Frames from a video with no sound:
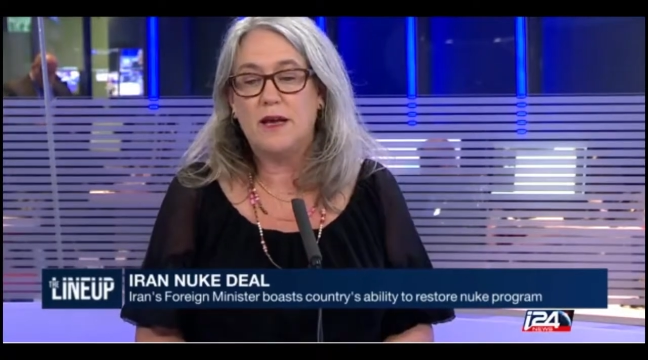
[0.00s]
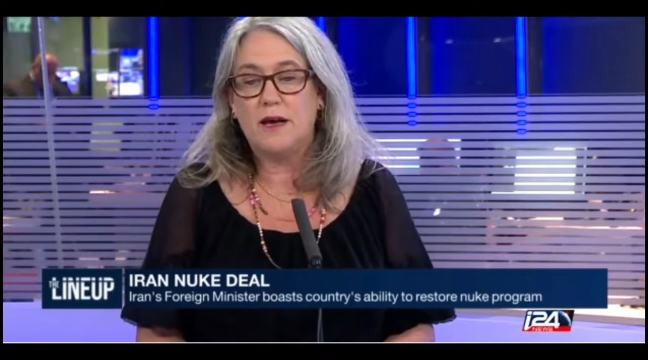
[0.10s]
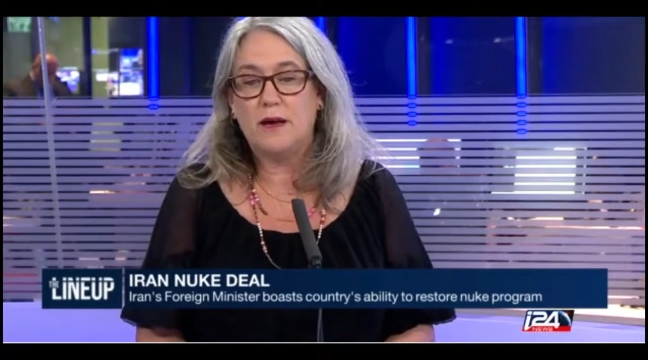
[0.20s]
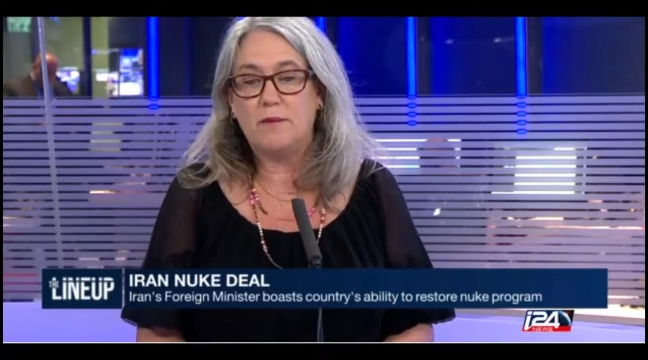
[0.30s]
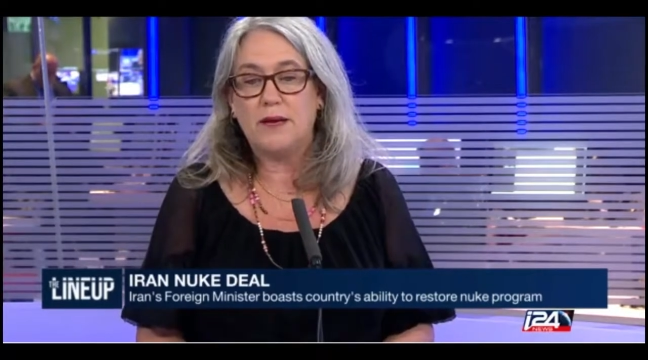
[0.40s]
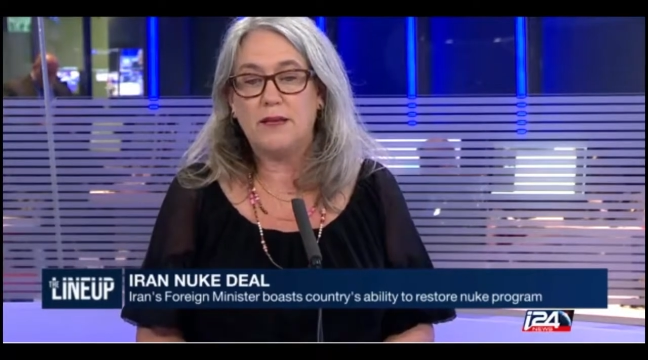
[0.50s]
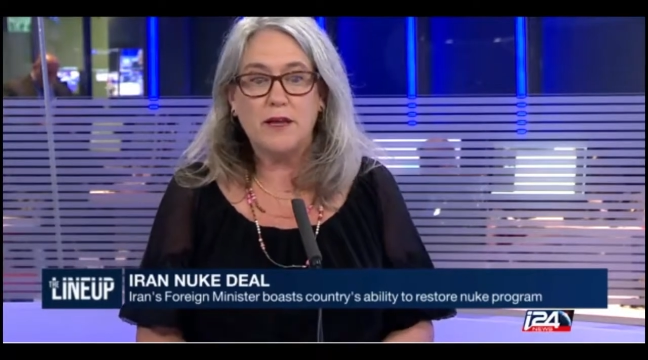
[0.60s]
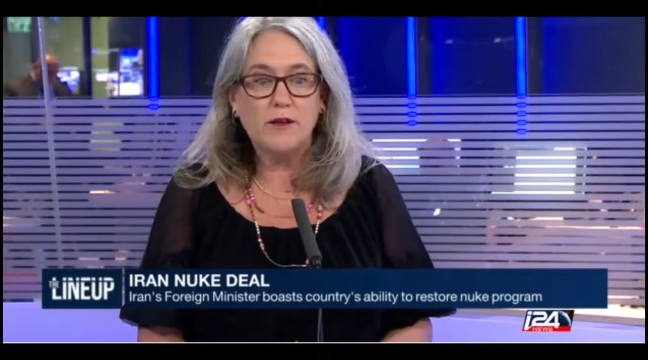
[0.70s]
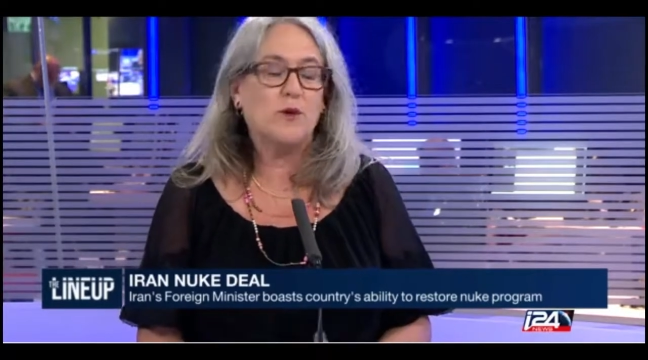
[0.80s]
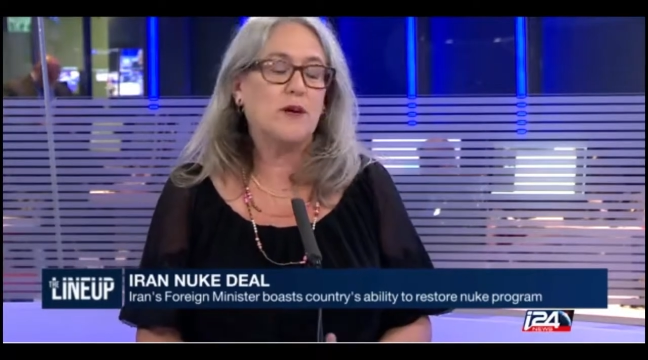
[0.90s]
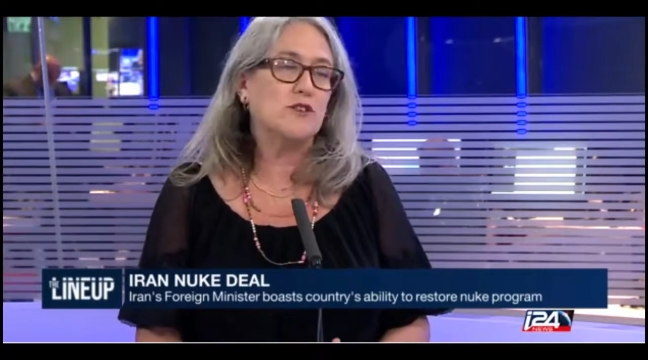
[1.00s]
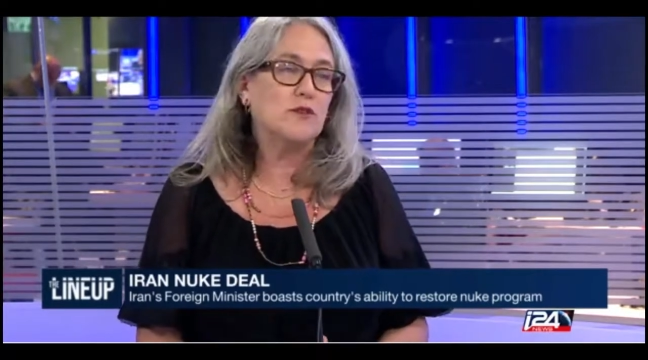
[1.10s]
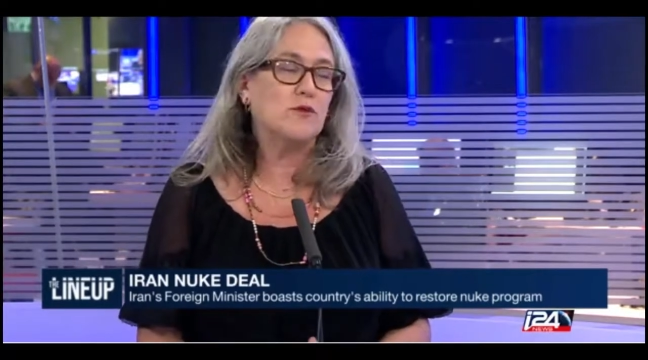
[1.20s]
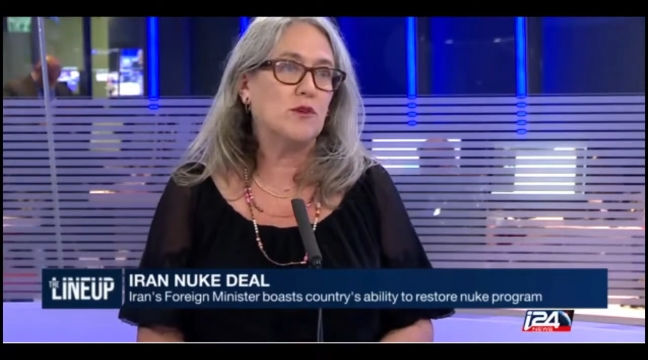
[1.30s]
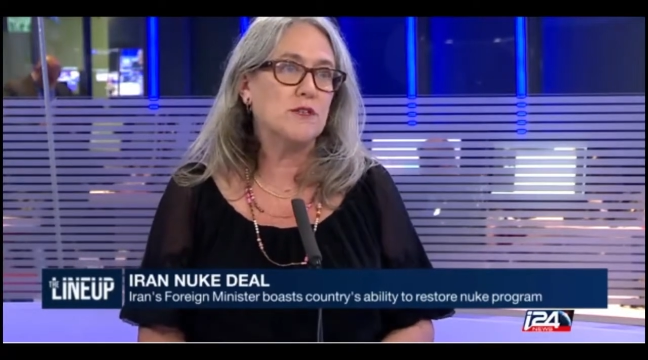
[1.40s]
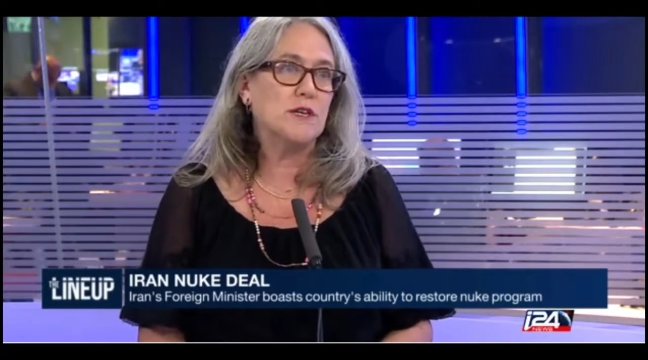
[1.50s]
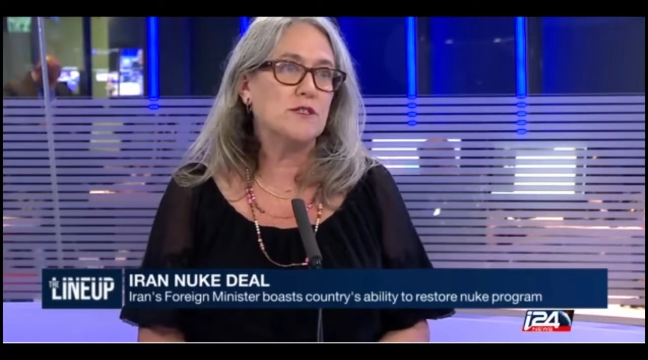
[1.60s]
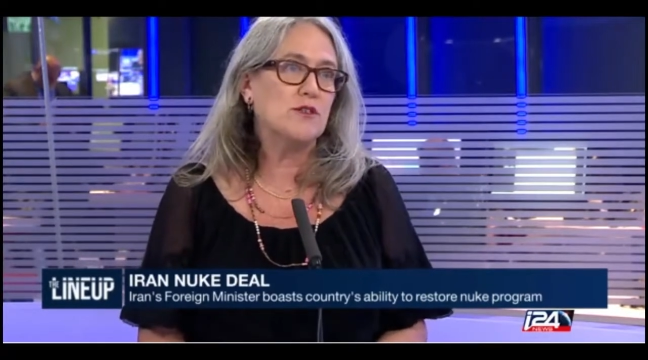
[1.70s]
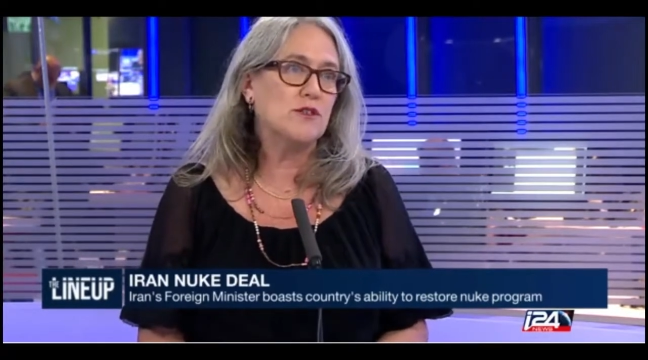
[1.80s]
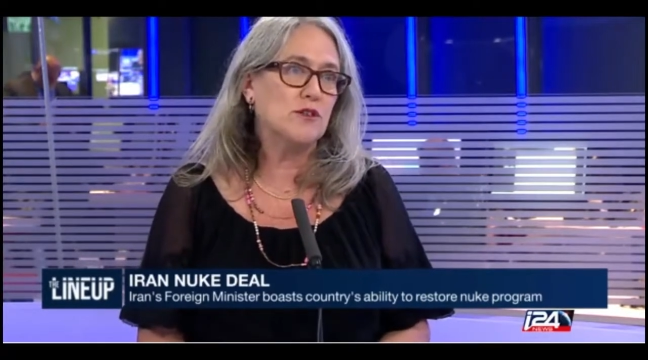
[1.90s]
And the other question, of course,
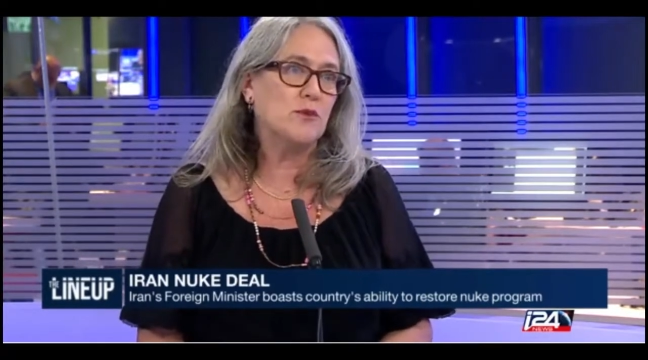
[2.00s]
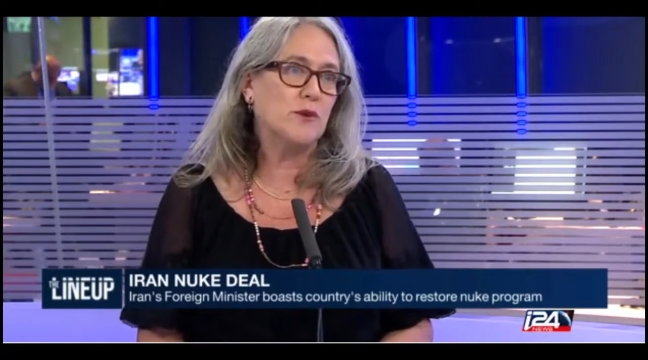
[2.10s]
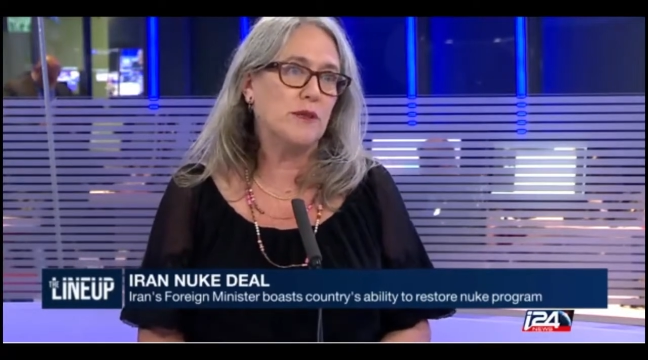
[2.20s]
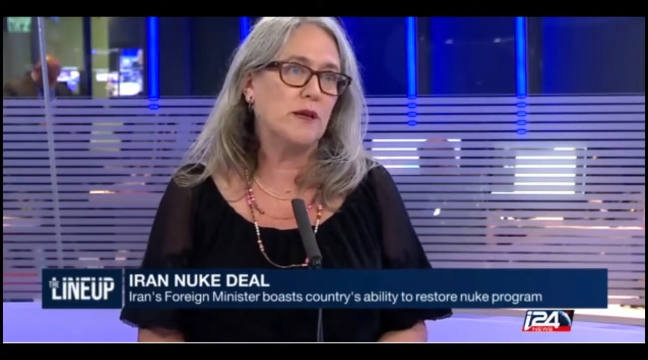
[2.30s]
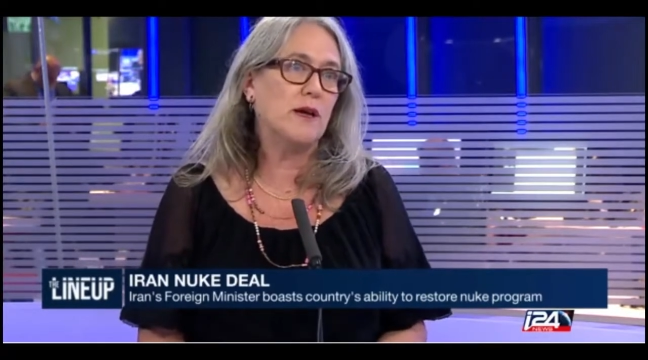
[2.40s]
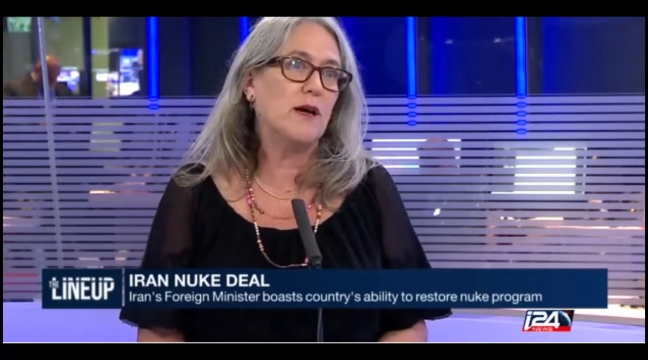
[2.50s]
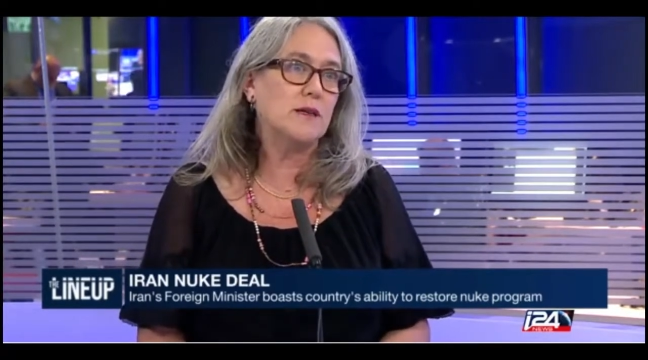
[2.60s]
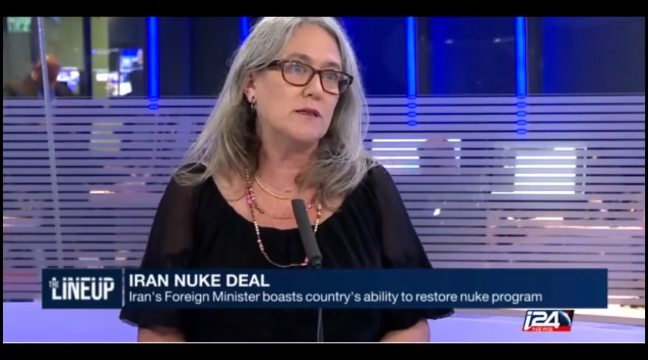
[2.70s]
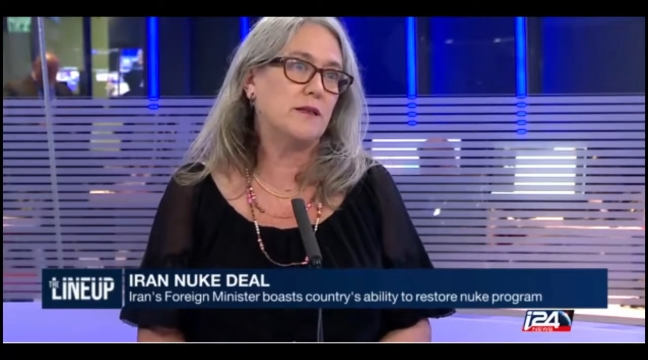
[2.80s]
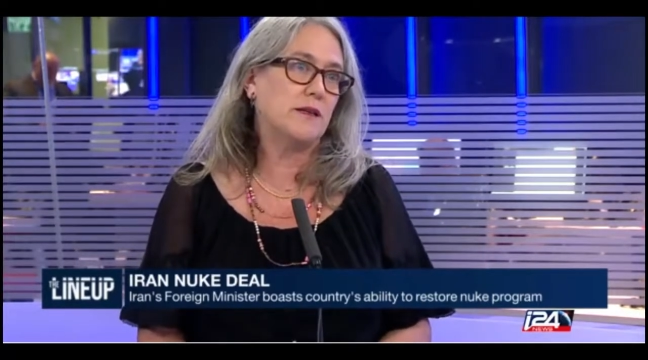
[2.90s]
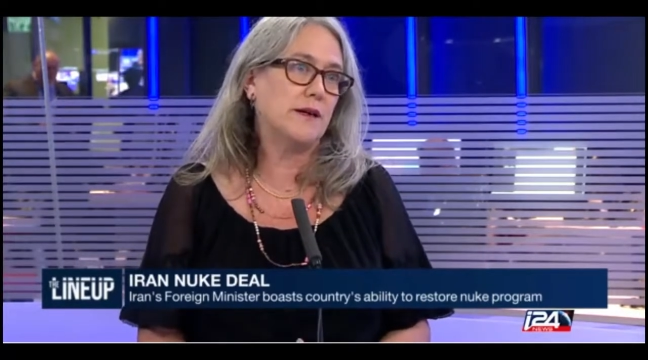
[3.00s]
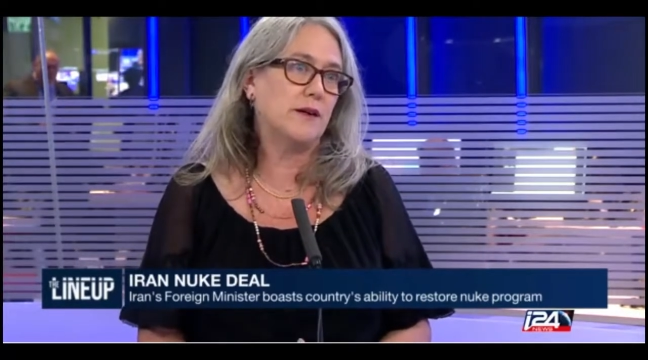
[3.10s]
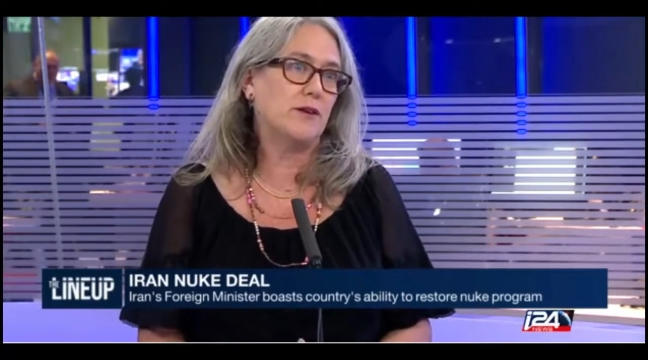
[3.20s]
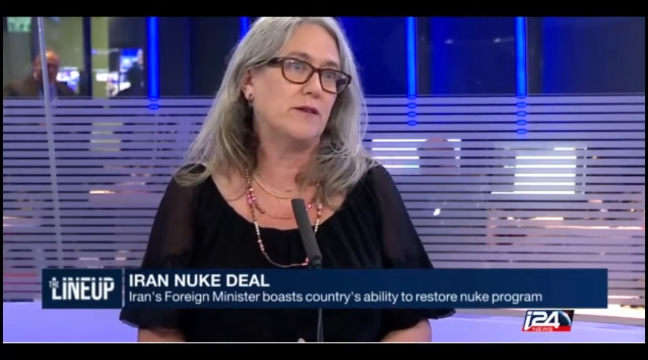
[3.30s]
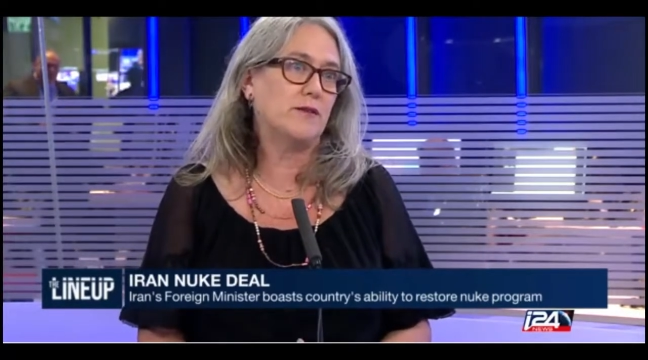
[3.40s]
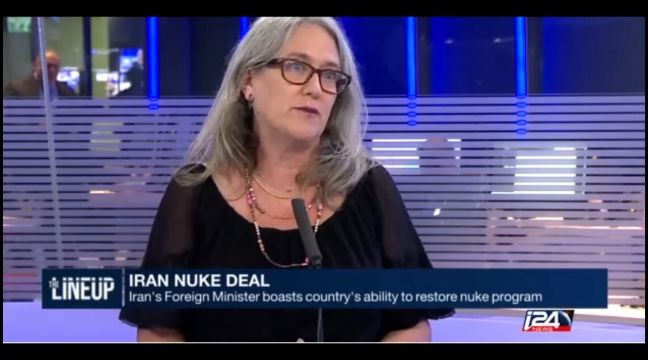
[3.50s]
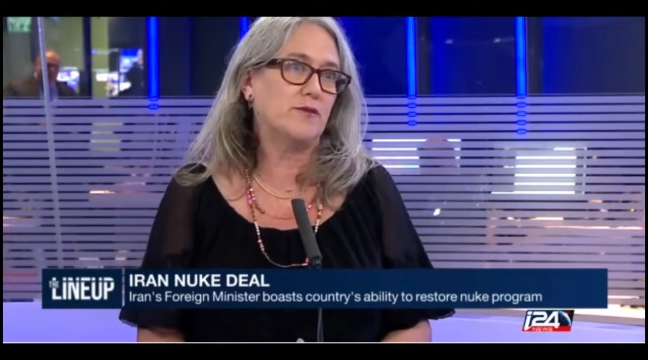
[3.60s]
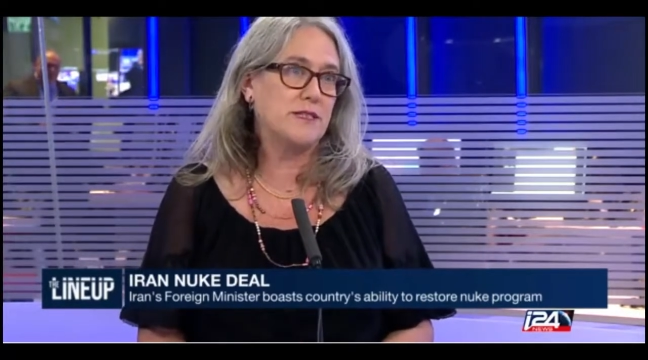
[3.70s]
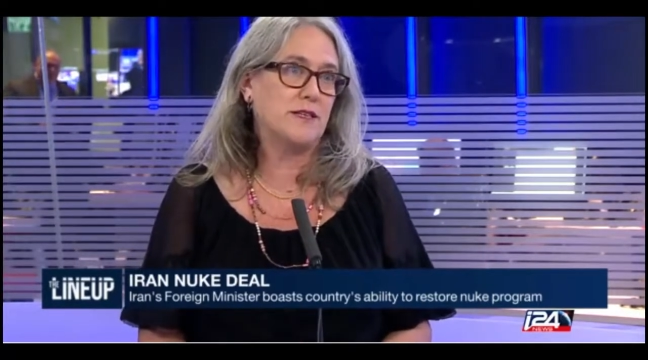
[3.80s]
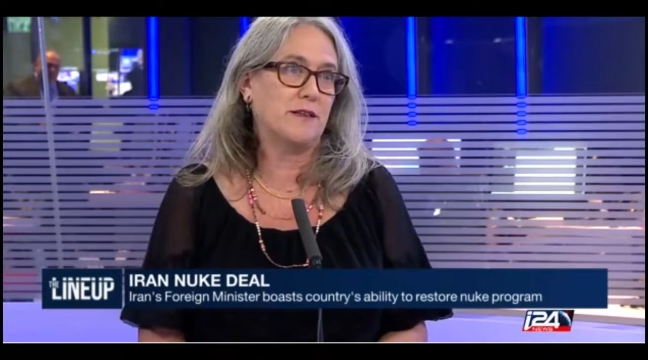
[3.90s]
has to do with the undeclared
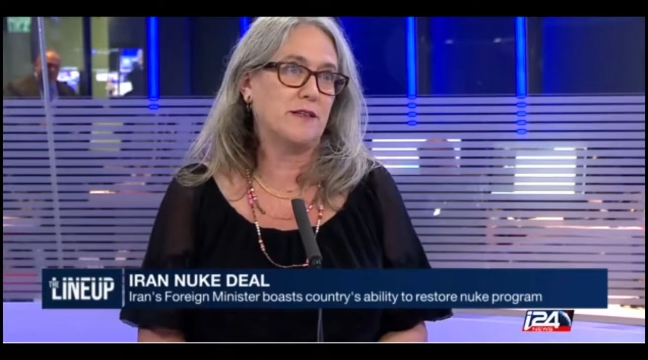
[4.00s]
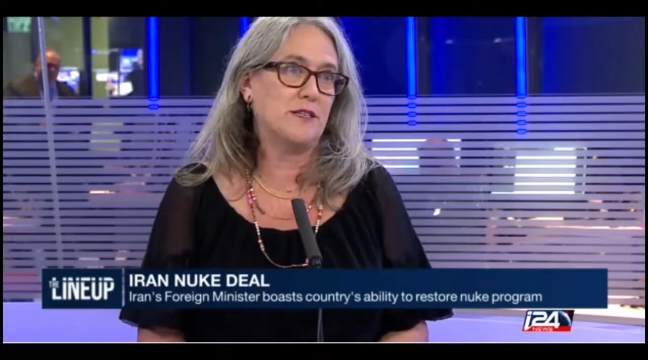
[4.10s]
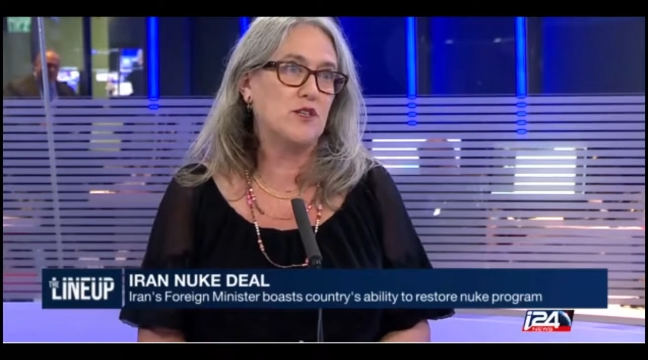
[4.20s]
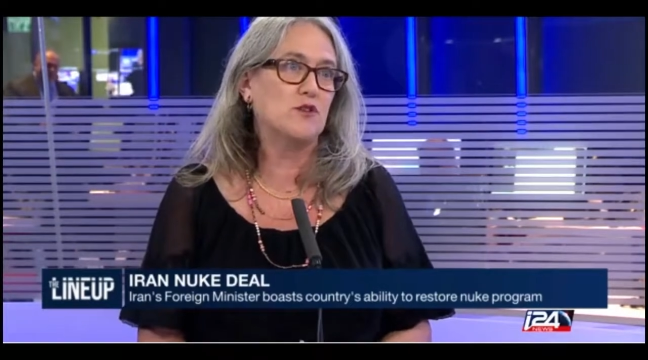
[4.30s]
facilities,